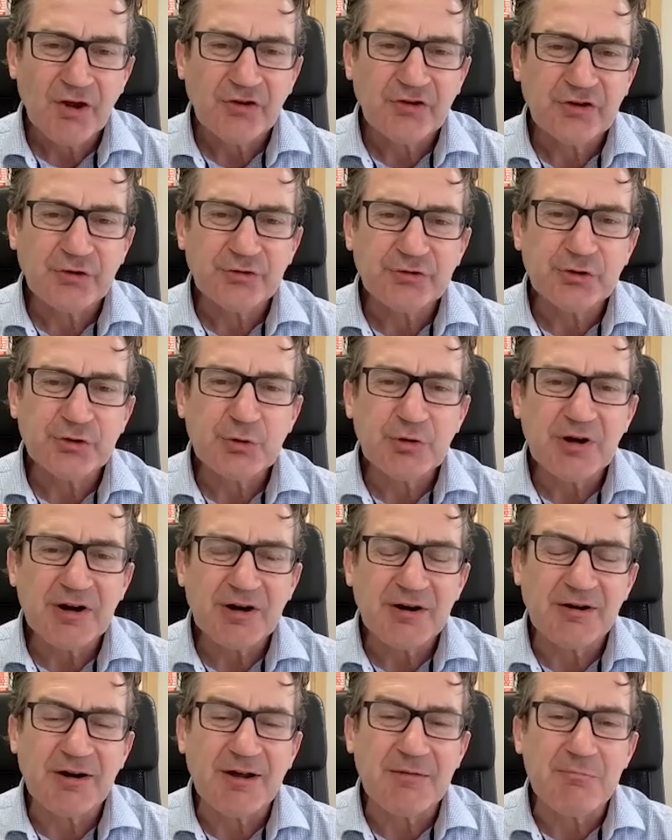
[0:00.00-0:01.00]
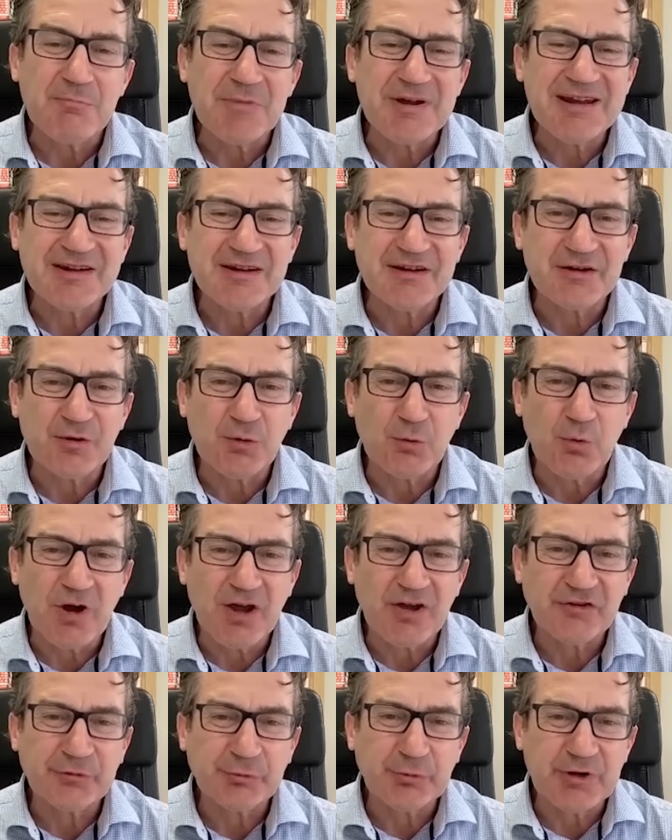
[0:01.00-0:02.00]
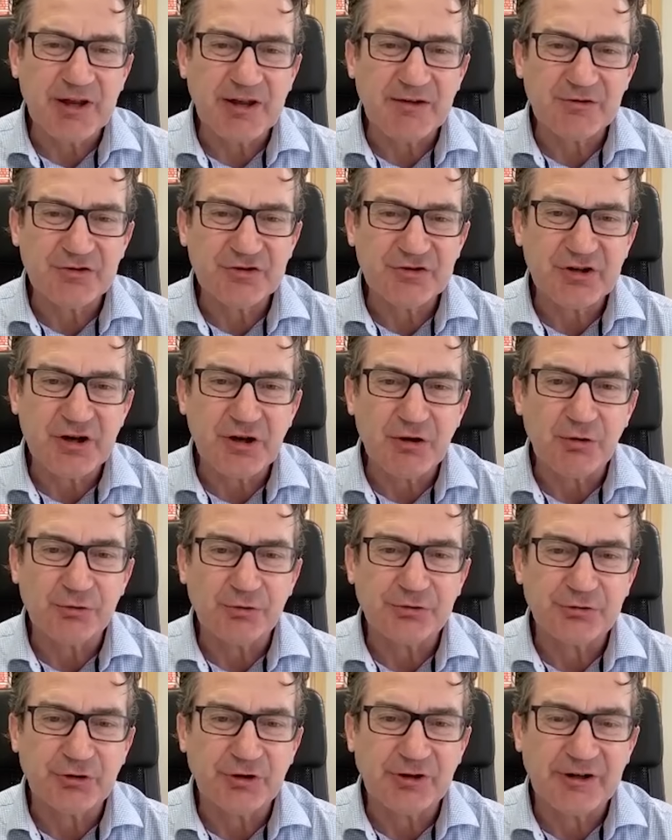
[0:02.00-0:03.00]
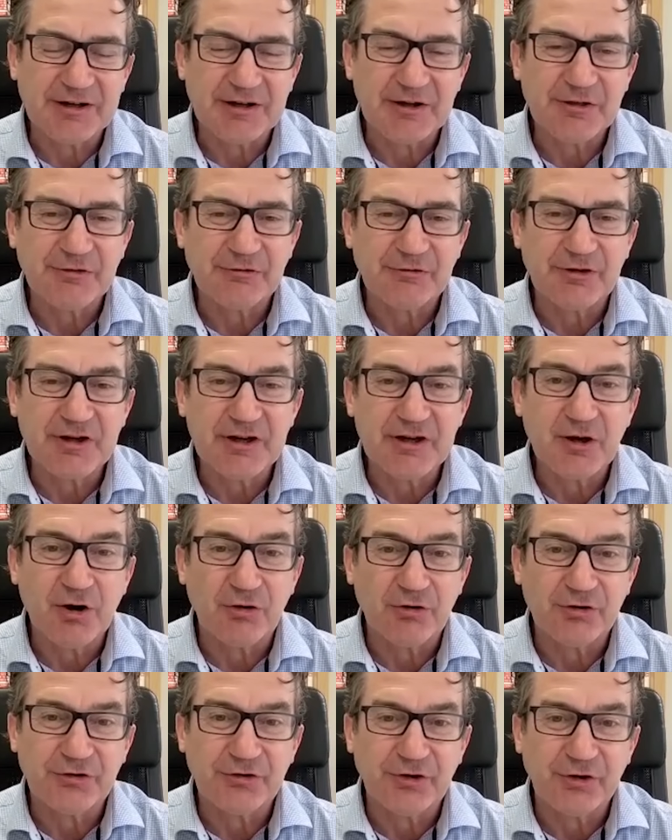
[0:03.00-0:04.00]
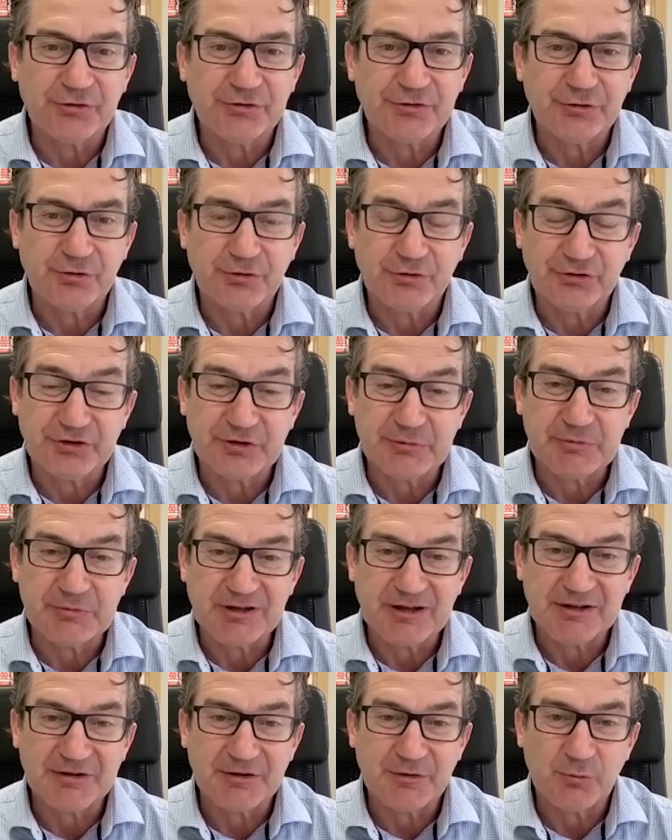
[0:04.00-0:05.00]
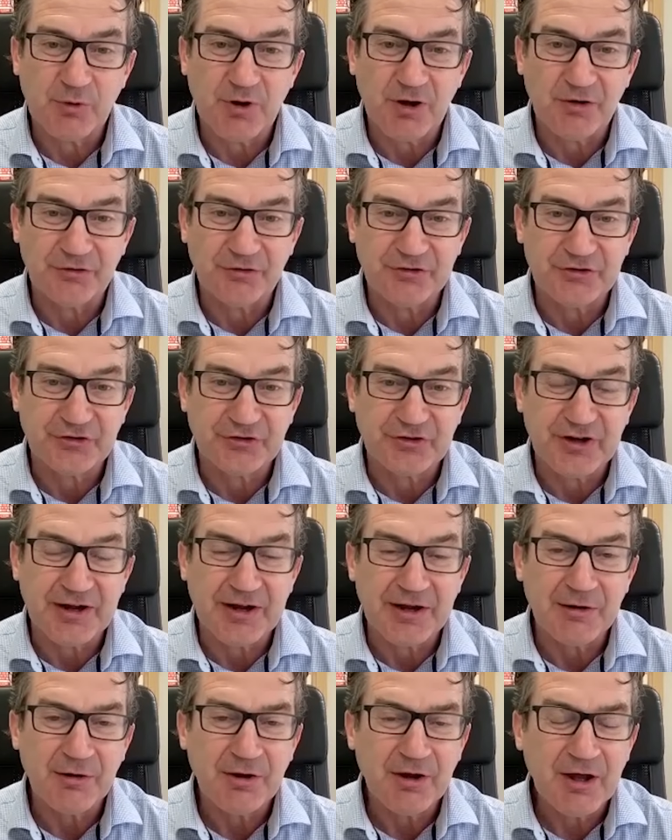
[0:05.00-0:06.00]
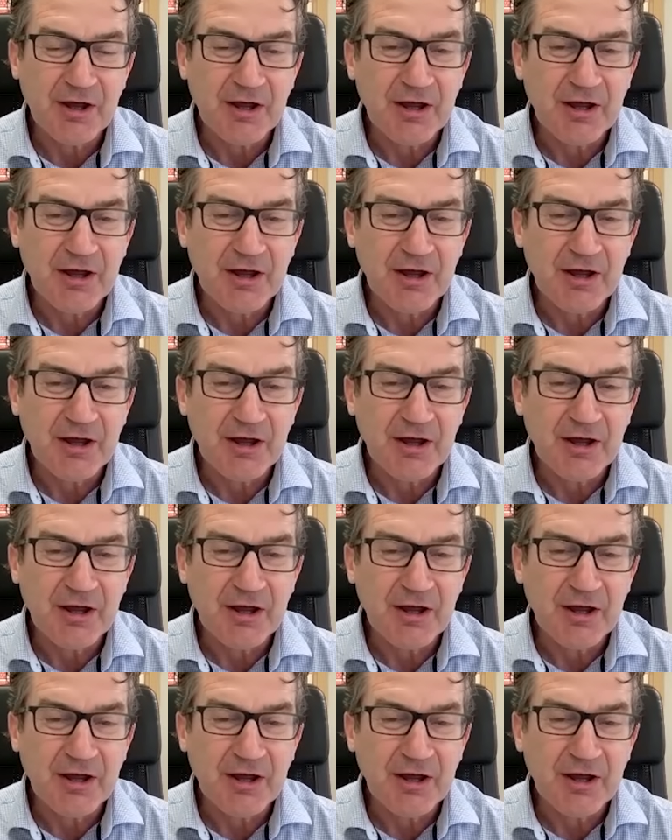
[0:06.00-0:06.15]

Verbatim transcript: So to our immediate west, we have Shell drilling 3 horizontal stimulated wells just now.